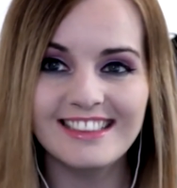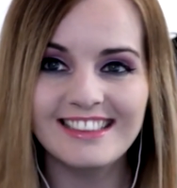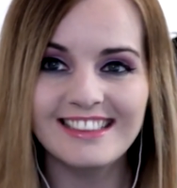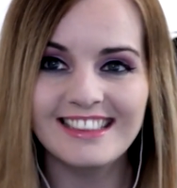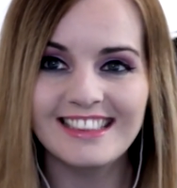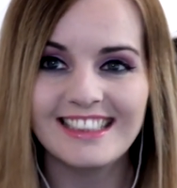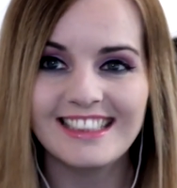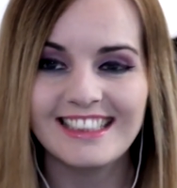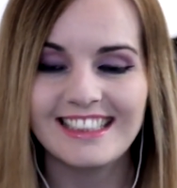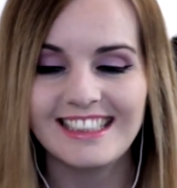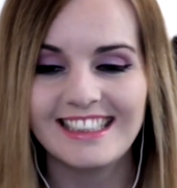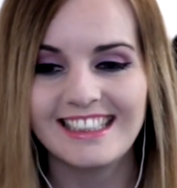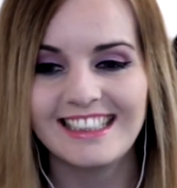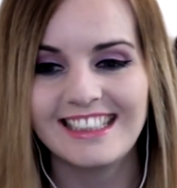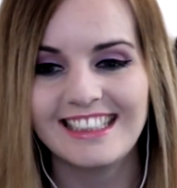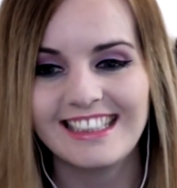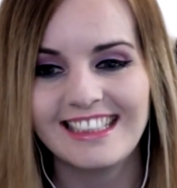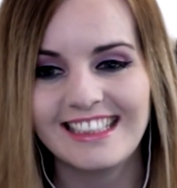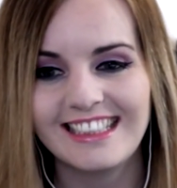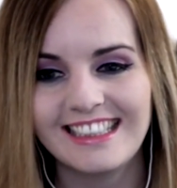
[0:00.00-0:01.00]

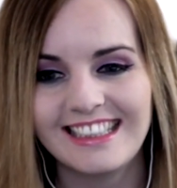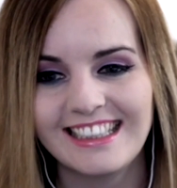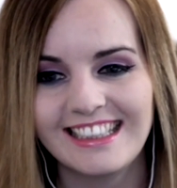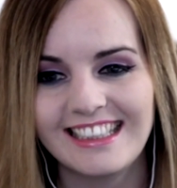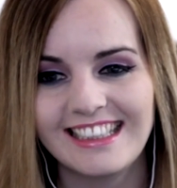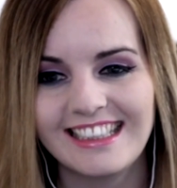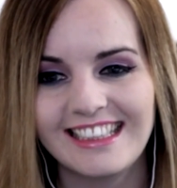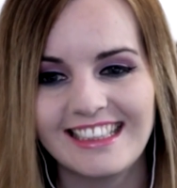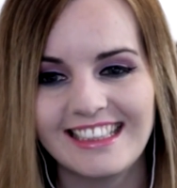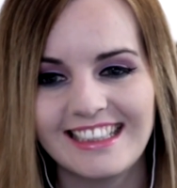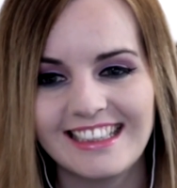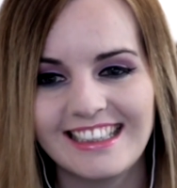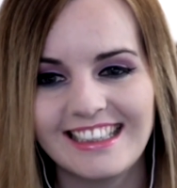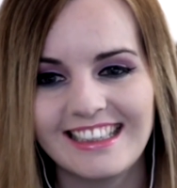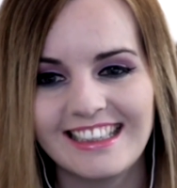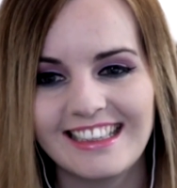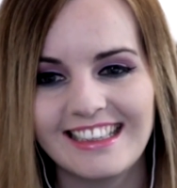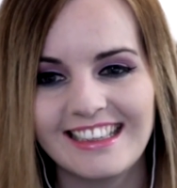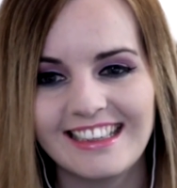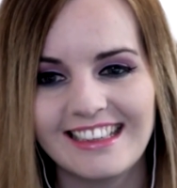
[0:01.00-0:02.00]

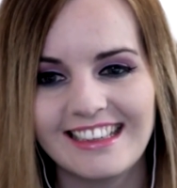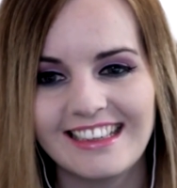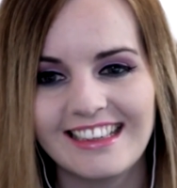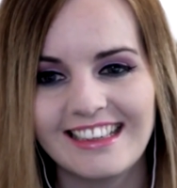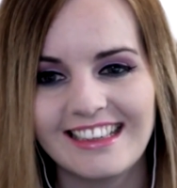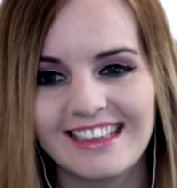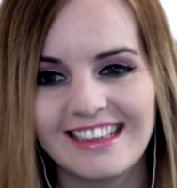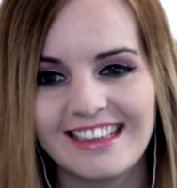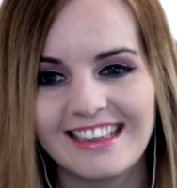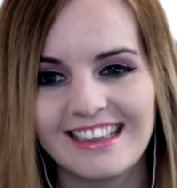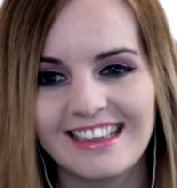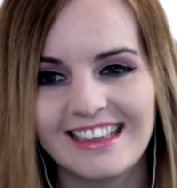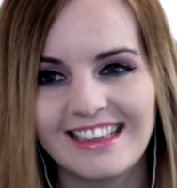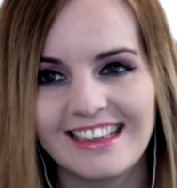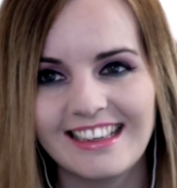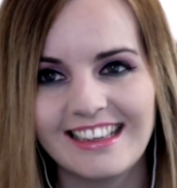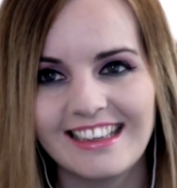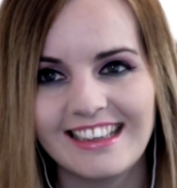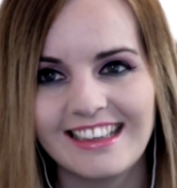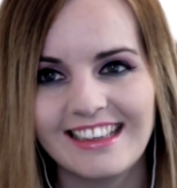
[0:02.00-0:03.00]

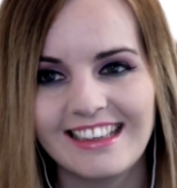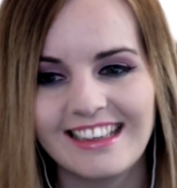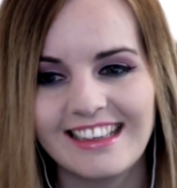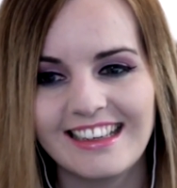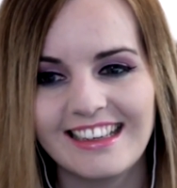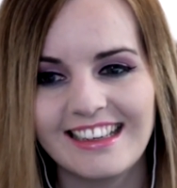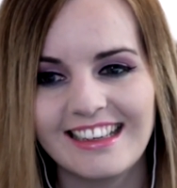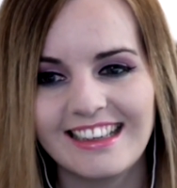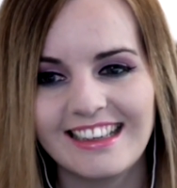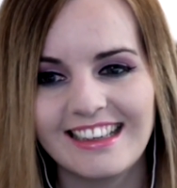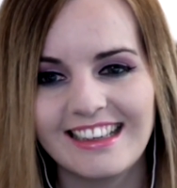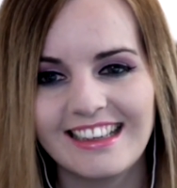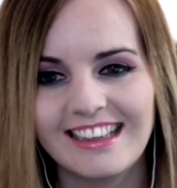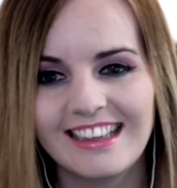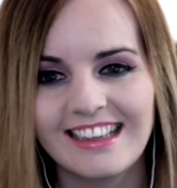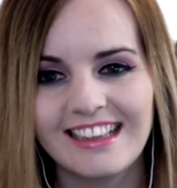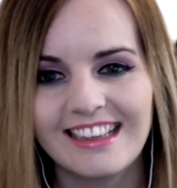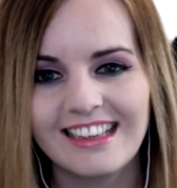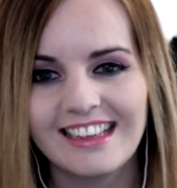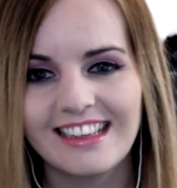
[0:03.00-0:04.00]

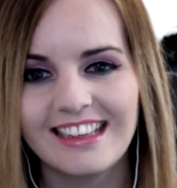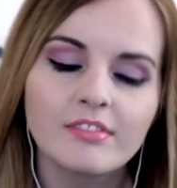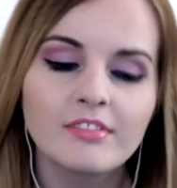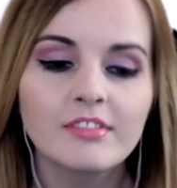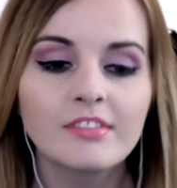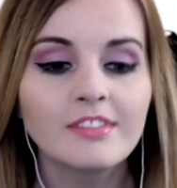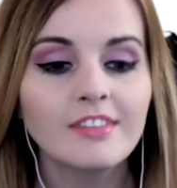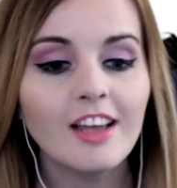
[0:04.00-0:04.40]
hard.